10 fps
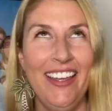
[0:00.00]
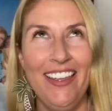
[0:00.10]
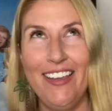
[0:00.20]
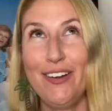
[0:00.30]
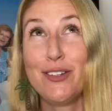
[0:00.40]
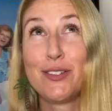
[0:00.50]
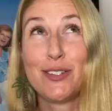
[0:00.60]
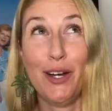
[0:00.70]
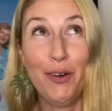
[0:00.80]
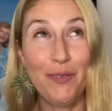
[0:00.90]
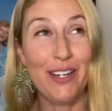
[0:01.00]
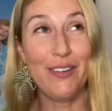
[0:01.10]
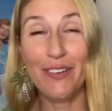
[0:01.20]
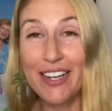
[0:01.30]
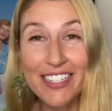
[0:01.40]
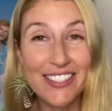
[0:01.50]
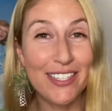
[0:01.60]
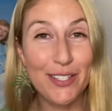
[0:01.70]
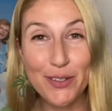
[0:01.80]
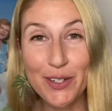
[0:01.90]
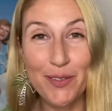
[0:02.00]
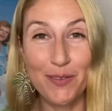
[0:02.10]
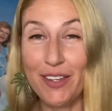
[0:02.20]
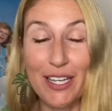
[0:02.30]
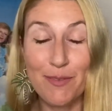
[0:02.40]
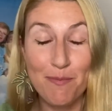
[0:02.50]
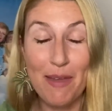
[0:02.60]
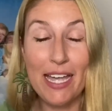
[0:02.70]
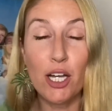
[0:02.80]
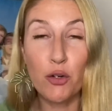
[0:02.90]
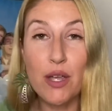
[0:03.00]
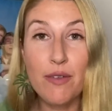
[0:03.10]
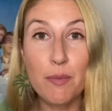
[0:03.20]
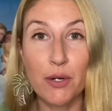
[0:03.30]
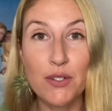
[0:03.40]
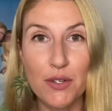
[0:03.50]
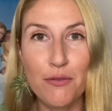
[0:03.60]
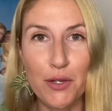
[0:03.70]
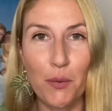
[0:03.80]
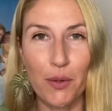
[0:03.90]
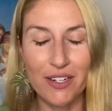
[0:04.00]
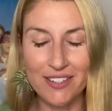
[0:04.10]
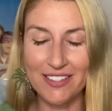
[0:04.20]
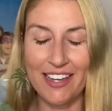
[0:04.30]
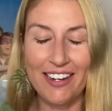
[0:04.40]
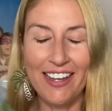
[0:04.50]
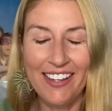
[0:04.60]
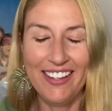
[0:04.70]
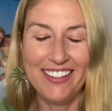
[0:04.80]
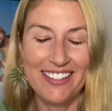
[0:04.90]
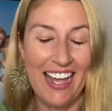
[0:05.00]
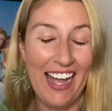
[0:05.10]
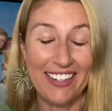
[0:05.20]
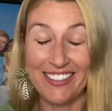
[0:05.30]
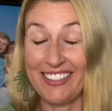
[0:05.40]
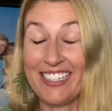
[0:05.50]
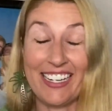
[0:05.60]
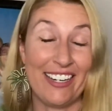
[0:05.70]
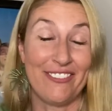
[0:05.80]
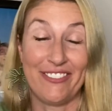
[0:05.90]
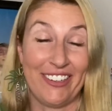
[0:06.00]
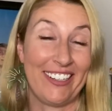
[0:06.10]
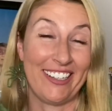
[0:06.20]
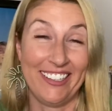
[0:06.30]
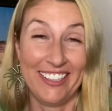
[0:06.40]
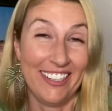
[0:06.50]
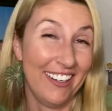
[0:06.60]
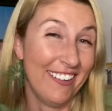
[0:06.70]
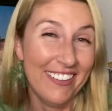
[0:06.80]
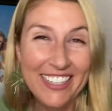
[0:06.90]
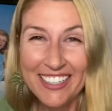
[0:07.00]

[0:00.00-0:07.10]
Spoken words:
there's so many ways that you can like make a grieving person feel worse that it's actually kind of funny, you know?